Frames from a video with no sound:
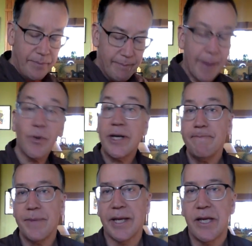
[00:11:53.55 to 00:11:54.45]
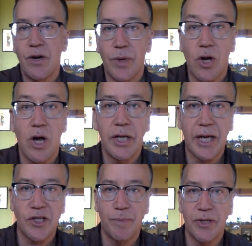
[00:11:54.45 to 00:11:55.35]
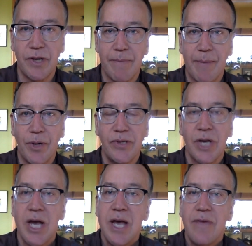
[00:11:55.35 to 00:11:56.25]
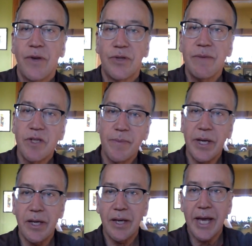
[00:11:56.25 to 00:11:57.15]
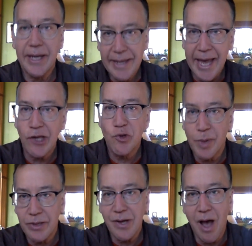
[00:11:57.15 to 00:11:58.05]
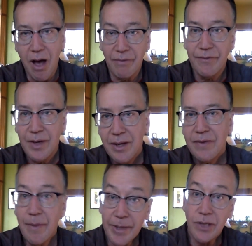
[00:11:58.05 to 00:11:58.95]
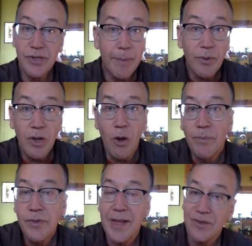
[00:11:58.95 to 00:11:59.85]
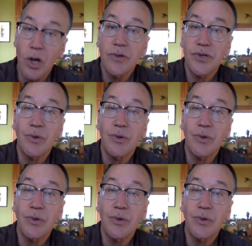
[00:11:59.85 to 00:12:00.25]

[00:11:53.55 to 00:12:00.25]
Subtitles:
memory, like, recalling explicit memories, there seems to be engagement of the medial temporal lobe. So that's also